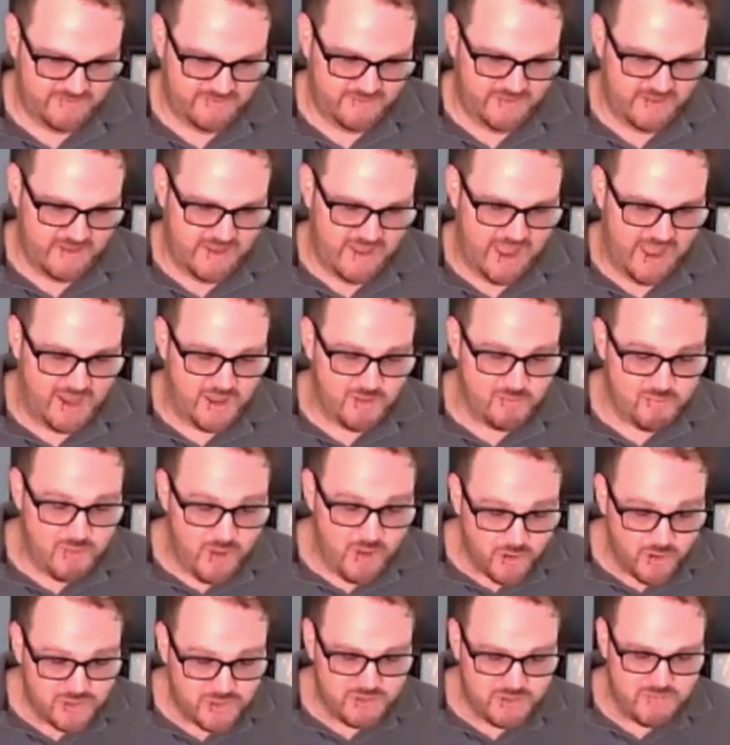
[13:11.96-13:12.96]
I could
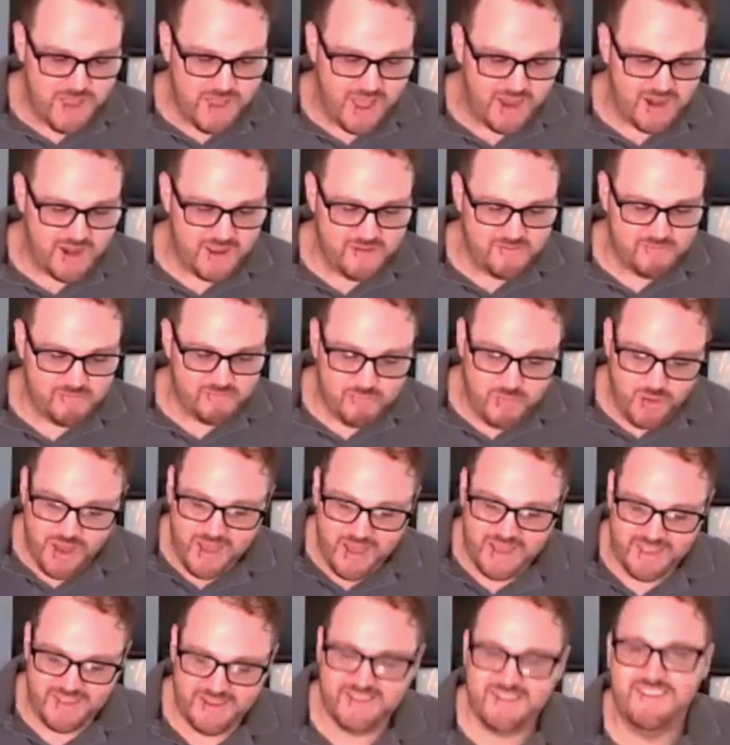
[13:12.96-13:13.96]
boast about it,
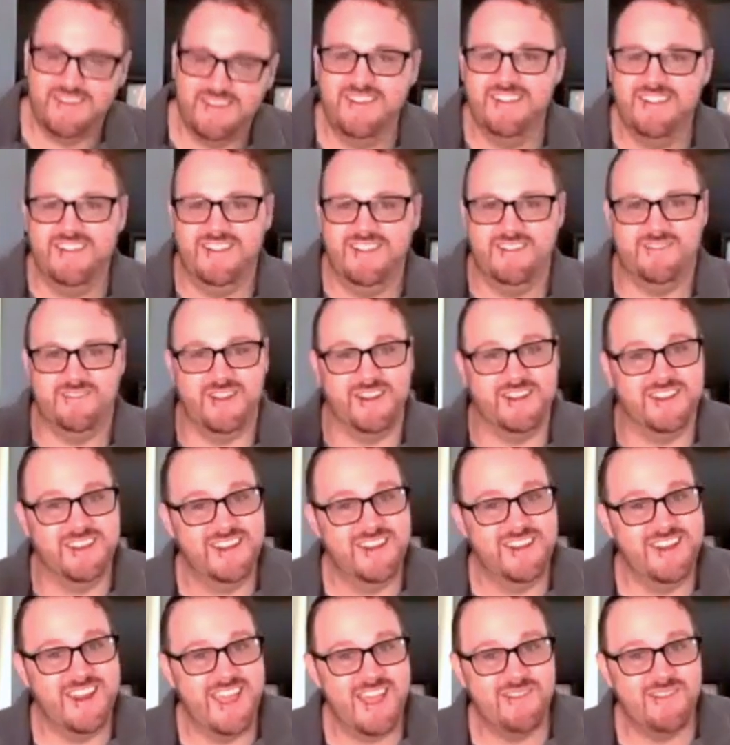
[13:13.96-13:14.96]
but if I
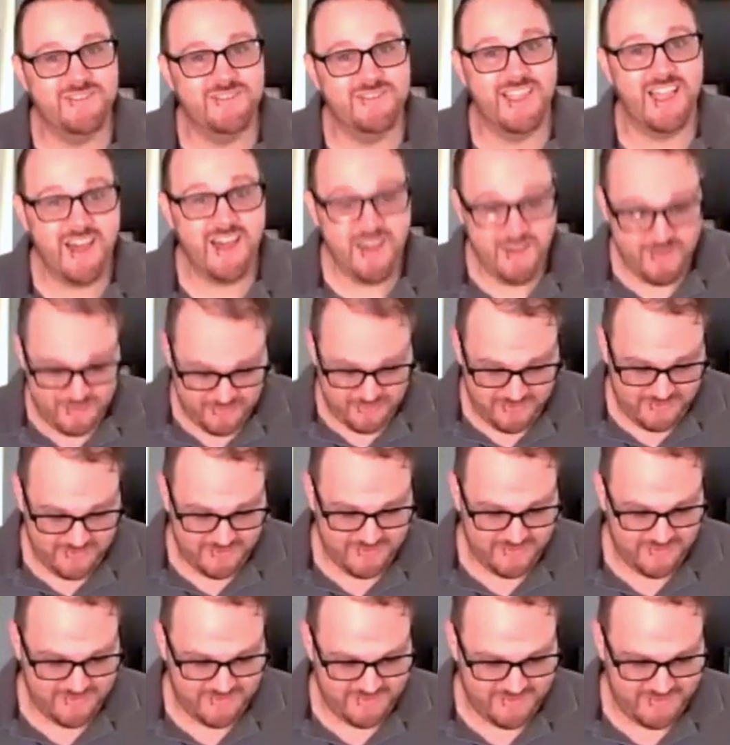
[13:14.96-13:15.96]
didn't have love,
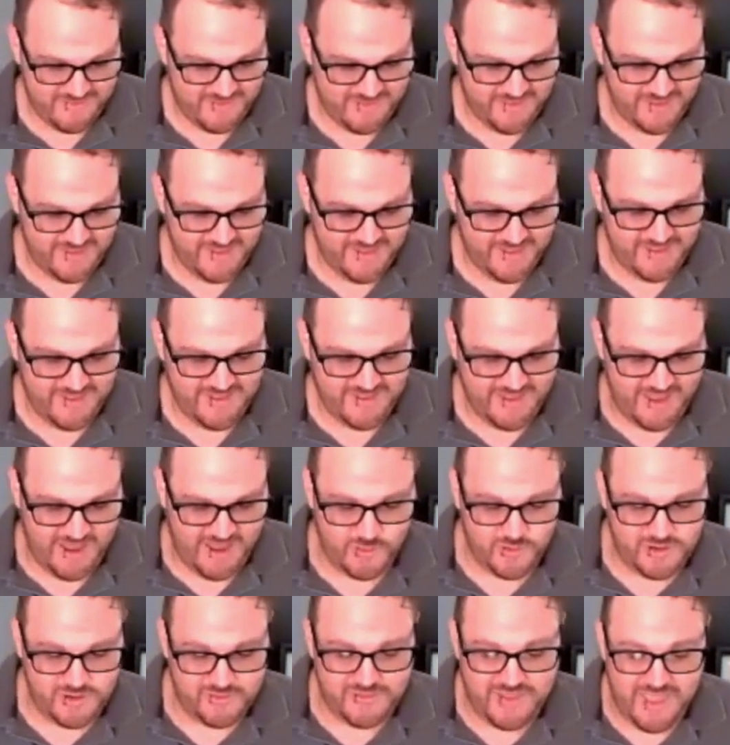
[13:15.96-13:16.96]
I
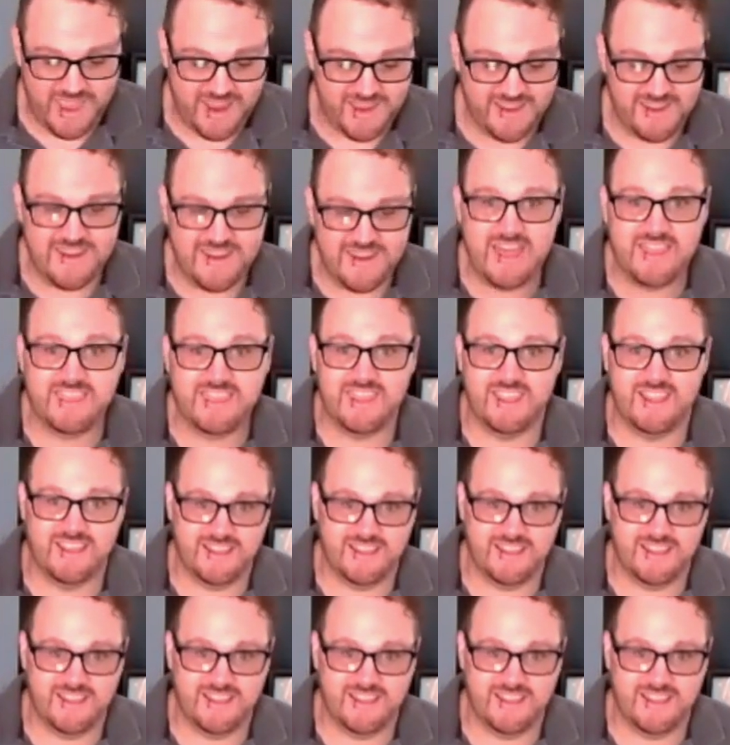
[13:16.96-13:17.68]
would have gained nothing.